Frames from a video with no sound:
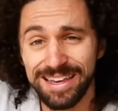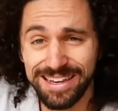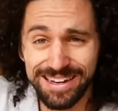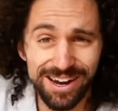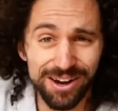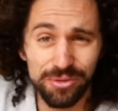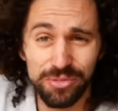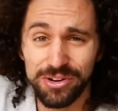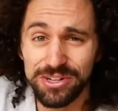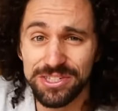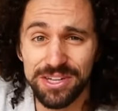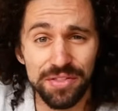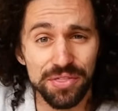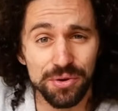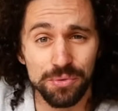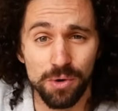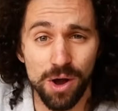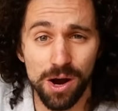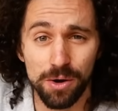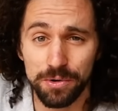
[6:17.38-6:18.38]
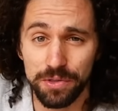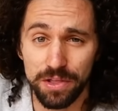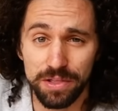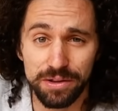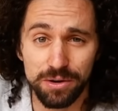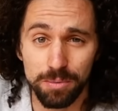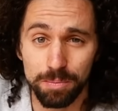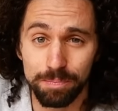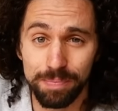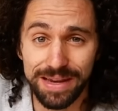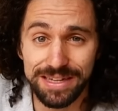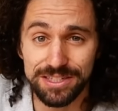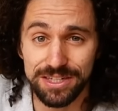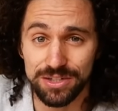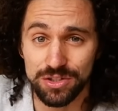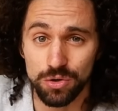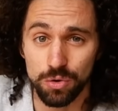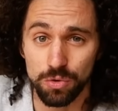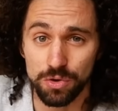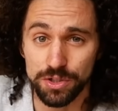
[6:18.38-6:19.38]
you know, there's nothing wrong with a little
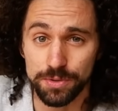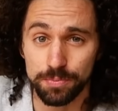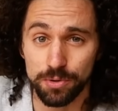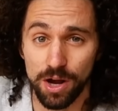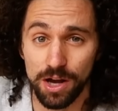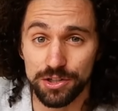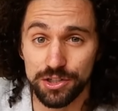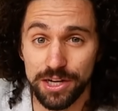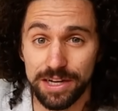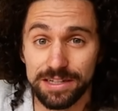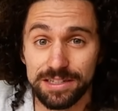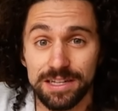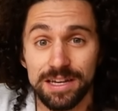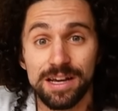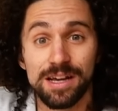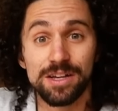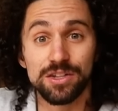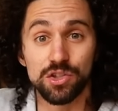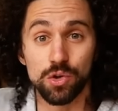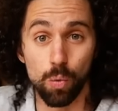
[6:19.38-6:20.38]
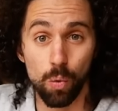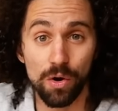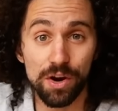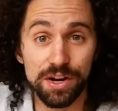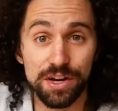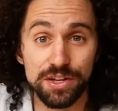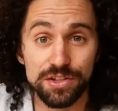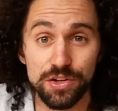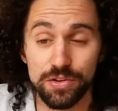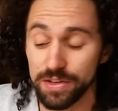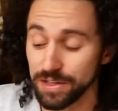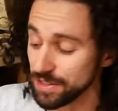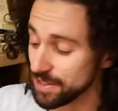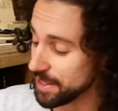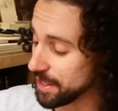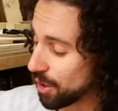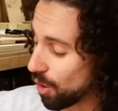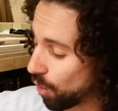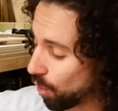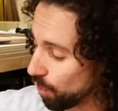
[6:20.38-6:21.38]
basic tools project. So we're gonna do this
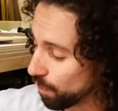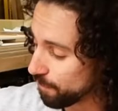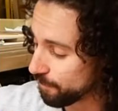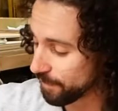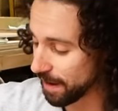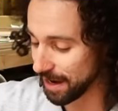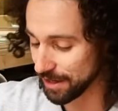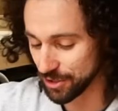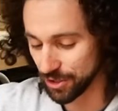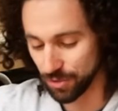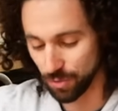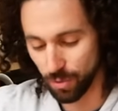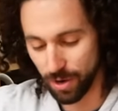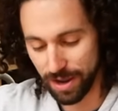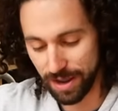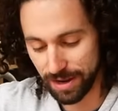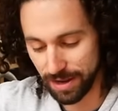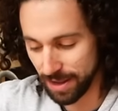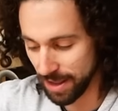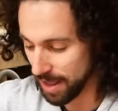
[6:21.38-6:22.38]
the old fashioned way.